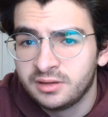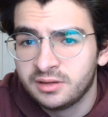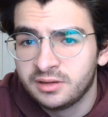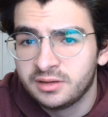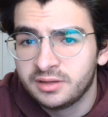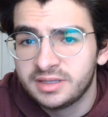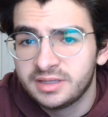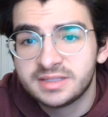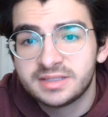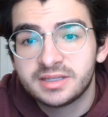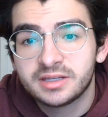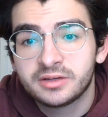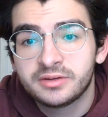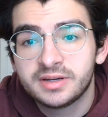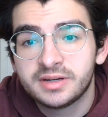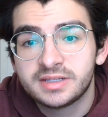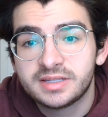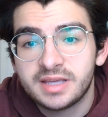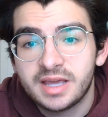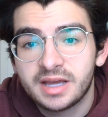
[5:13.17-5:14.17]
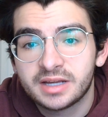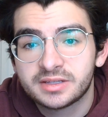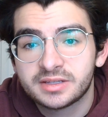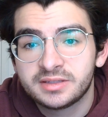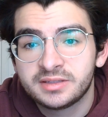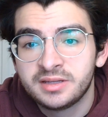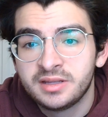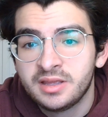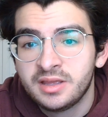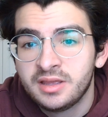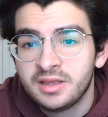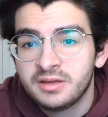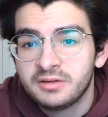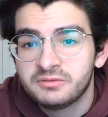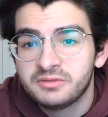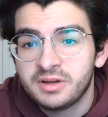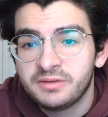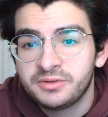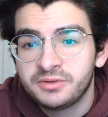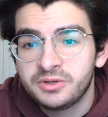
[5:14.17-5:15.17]
in cigarette tax
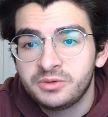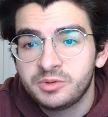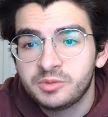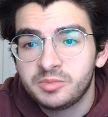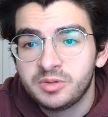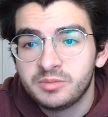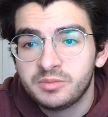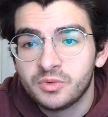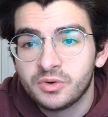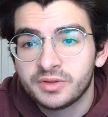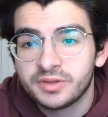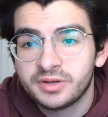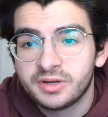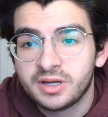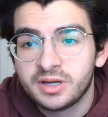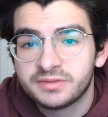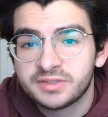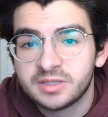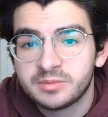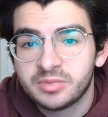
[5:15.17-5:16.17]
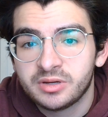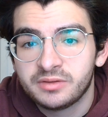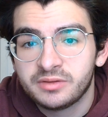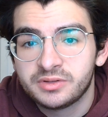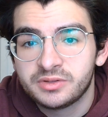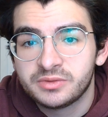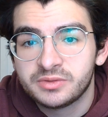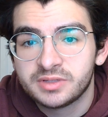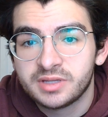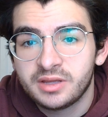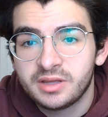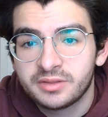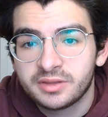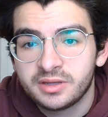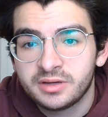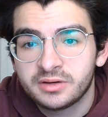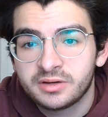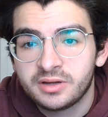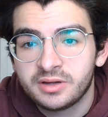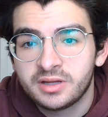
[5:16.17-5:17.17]
revenue would be more than offset by reduced
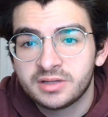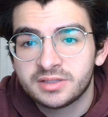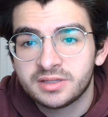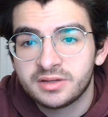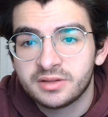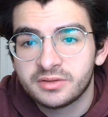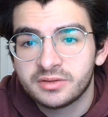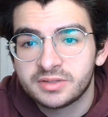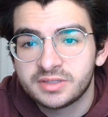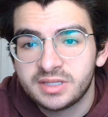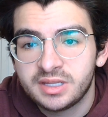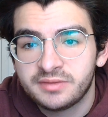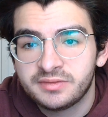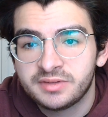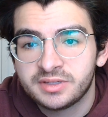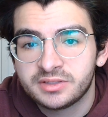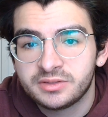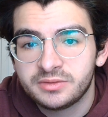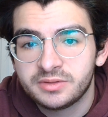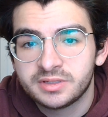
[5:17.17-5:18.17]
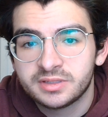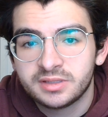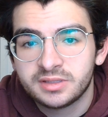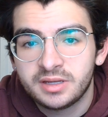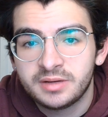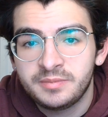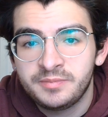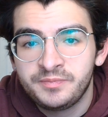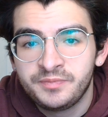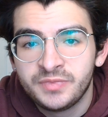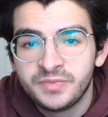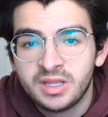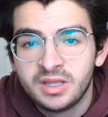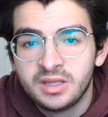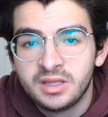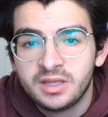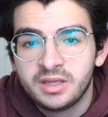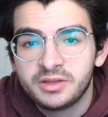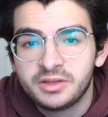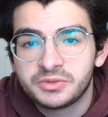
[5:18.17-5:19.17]
healthcare costs and other savings, Lewis said.
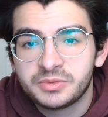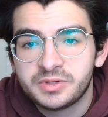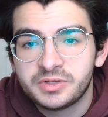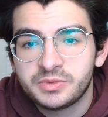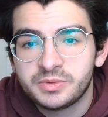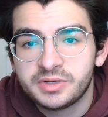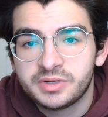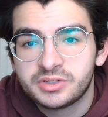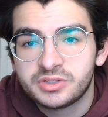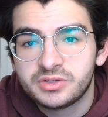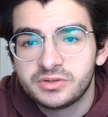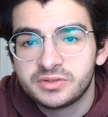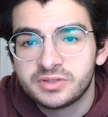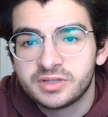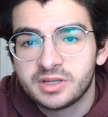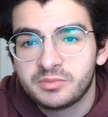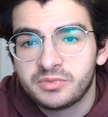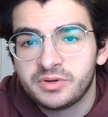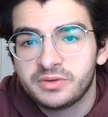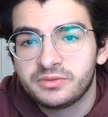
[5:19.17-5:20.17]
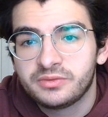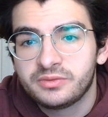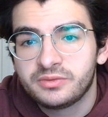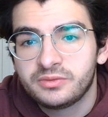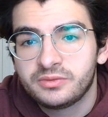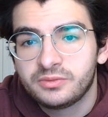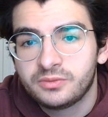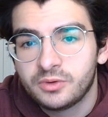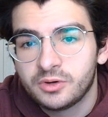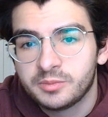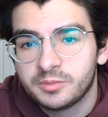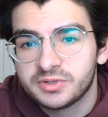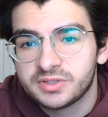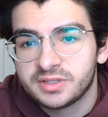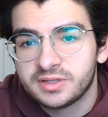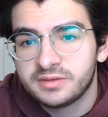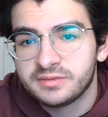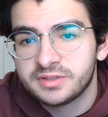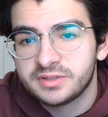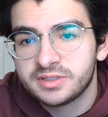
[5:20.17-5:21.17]
In 2022,
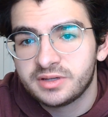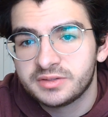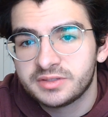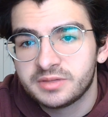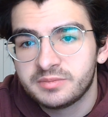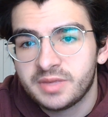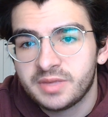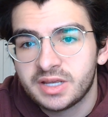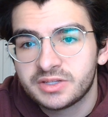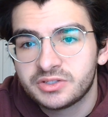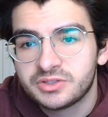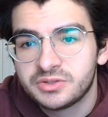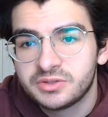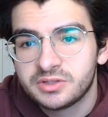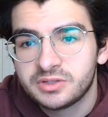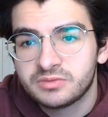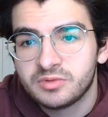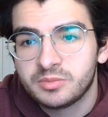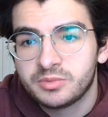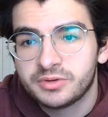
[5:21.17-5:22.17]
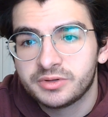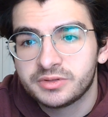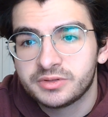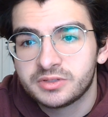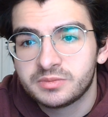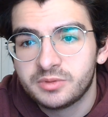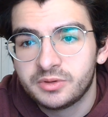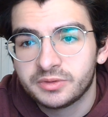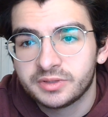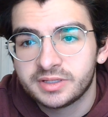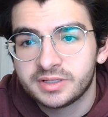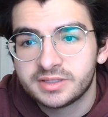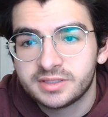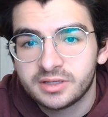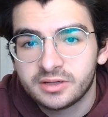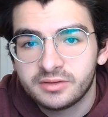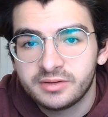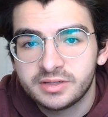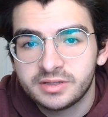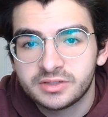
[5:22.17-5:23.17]
10.4% of adults in Massachusetts reported smoking
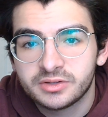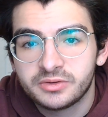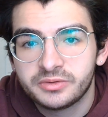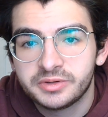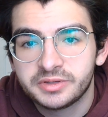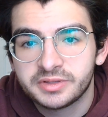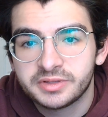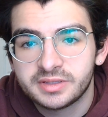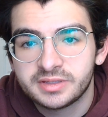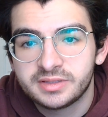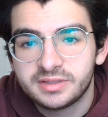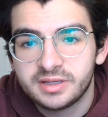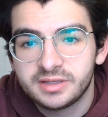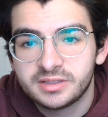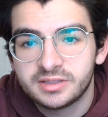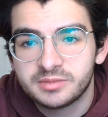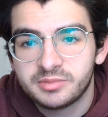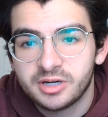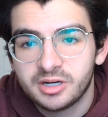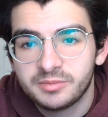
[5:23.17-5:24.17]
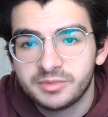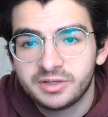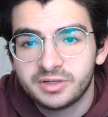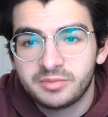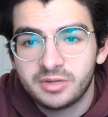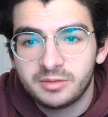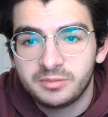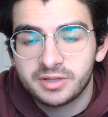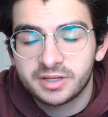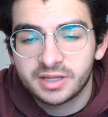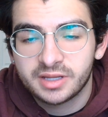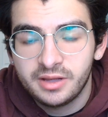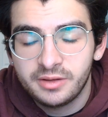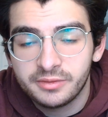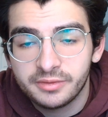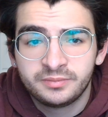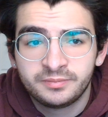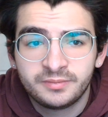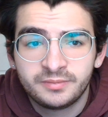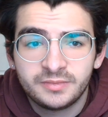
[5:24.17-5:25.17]
cigarettes, according to the State Department of Public
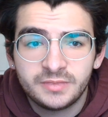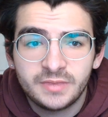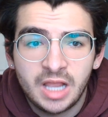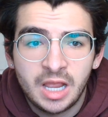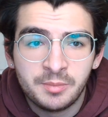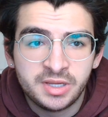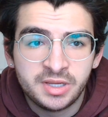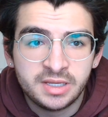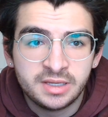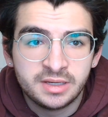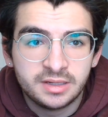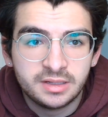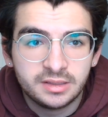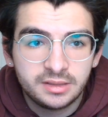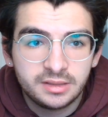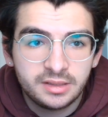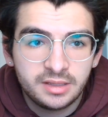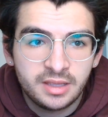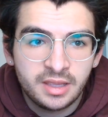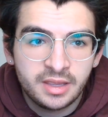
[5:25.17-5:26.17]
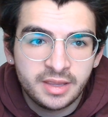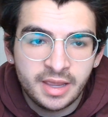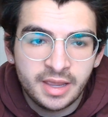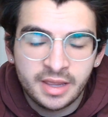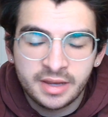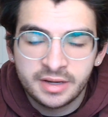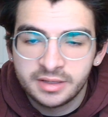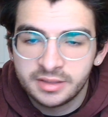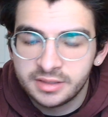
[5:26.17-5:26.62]
Health. I mean, again,